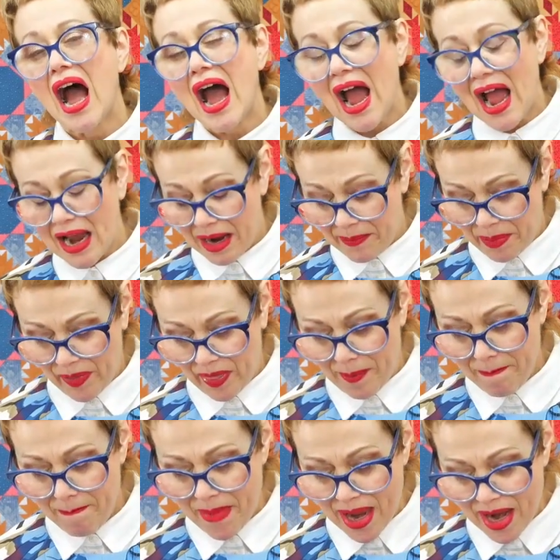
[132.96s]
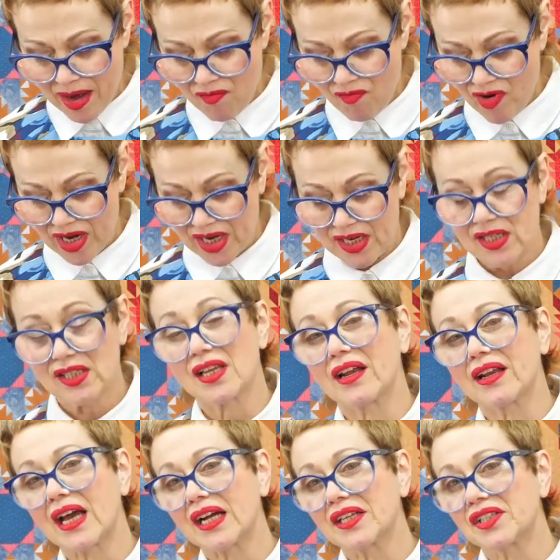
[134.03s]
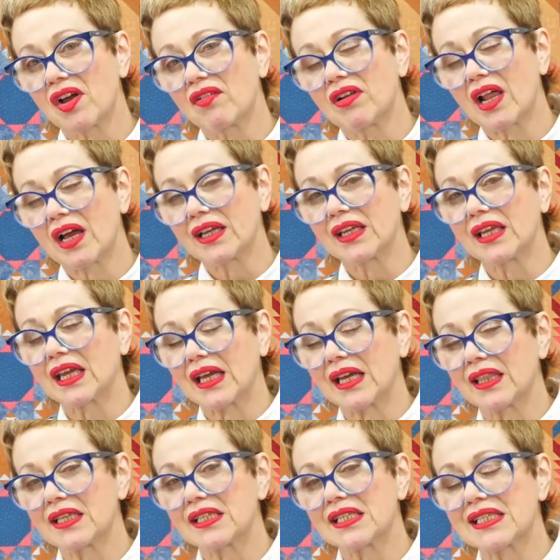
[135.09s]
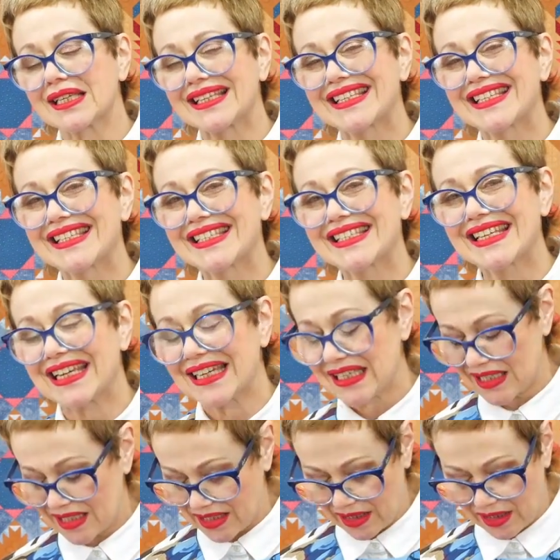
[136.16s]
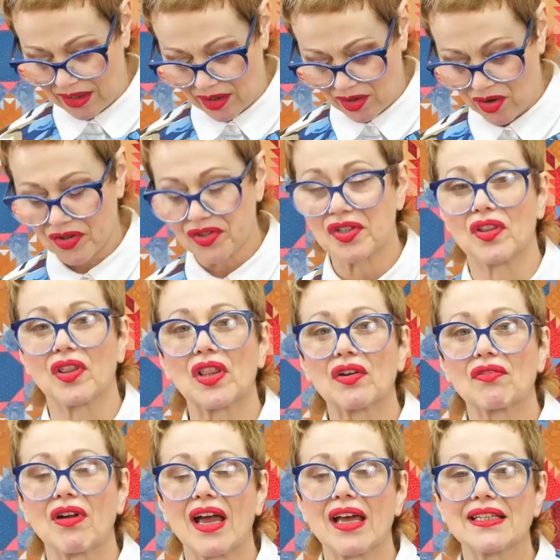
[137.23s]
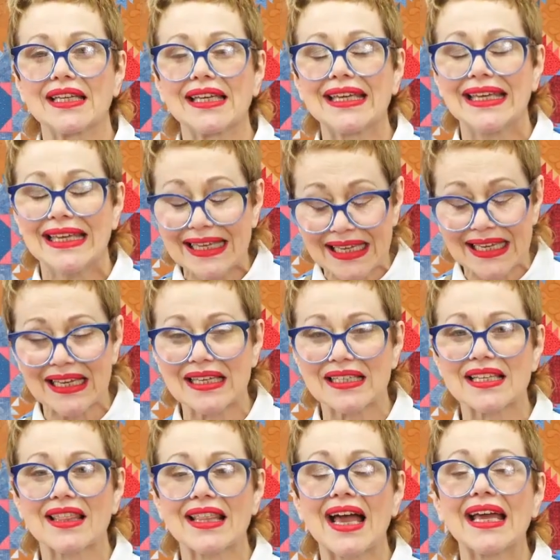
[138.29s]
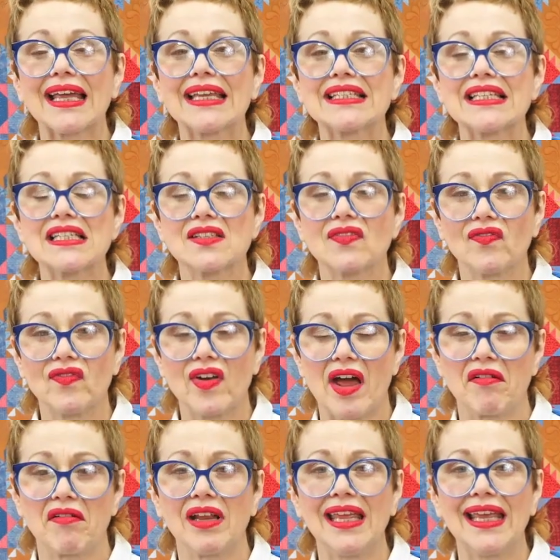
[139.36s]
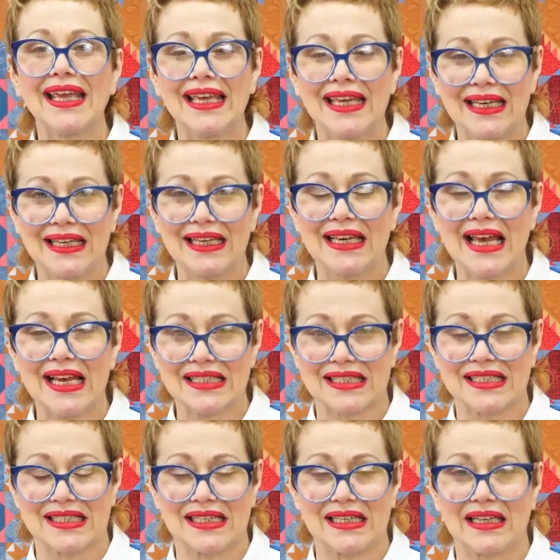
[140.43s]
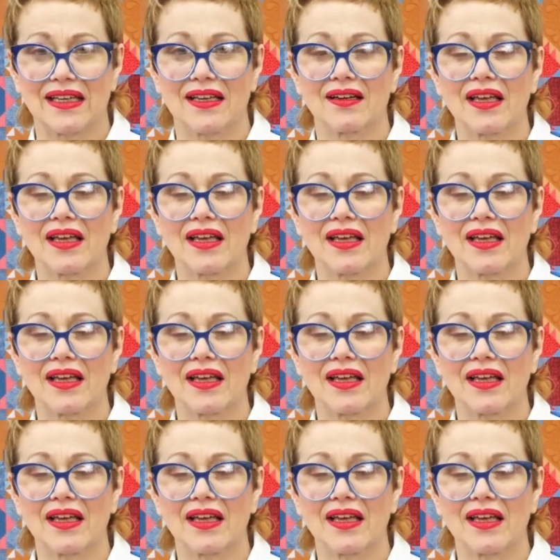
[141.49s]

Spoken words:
But the main reason I don't like it, and this is a 60 cotton thread, is that it is very inelastic.